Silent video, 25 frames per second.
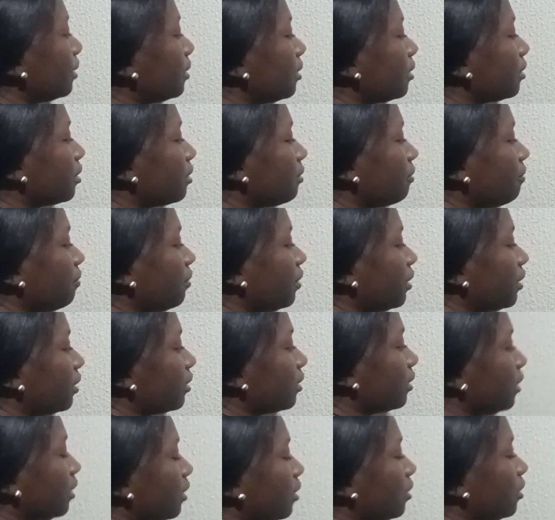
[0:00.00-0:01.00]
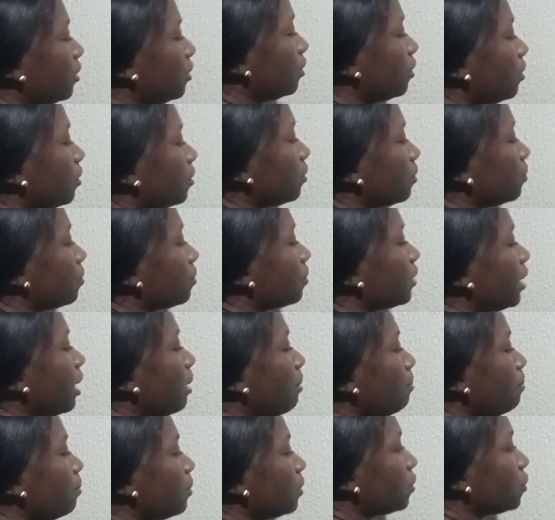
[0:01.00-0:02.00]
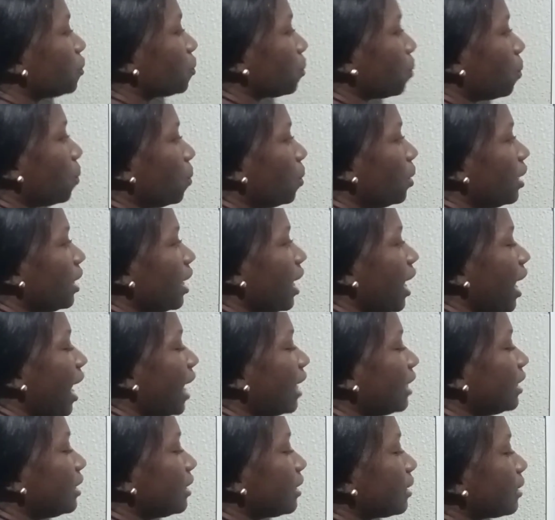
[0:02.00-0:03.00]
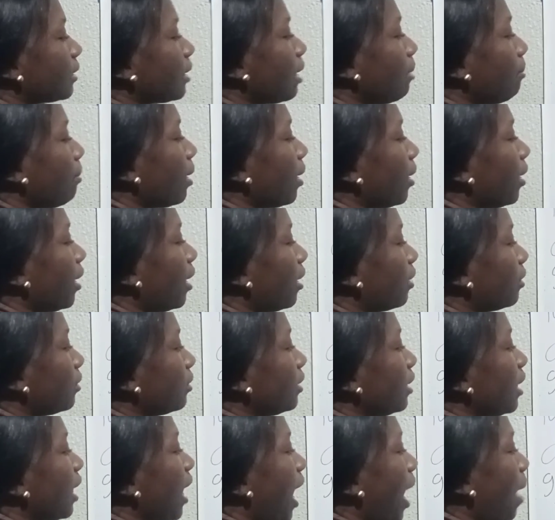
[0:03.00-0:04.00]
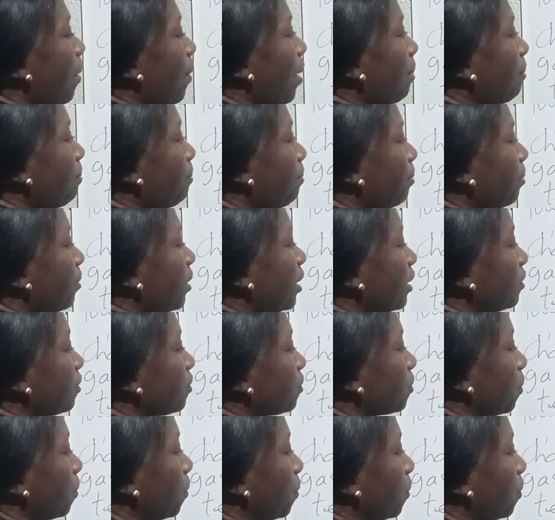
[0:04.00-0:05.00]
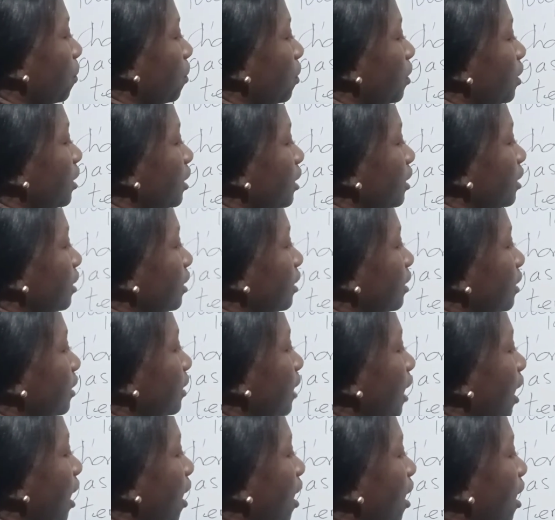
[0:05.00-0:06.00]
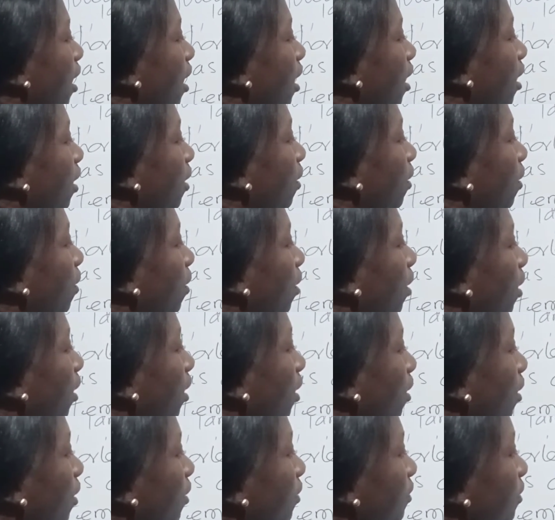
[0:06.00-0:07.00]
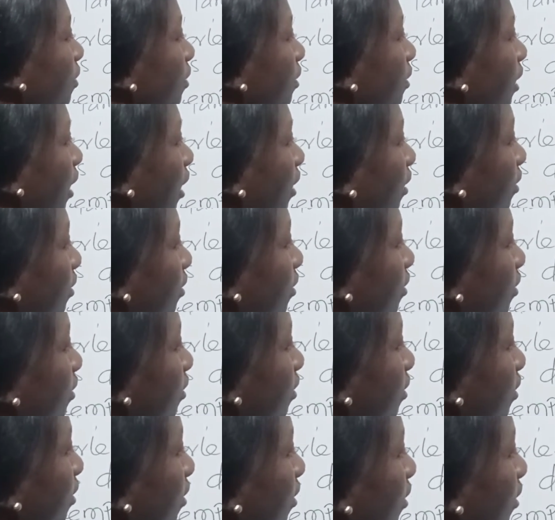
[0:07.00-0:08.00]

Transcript: see the difference to temperature, and this time around our pressure is now constant.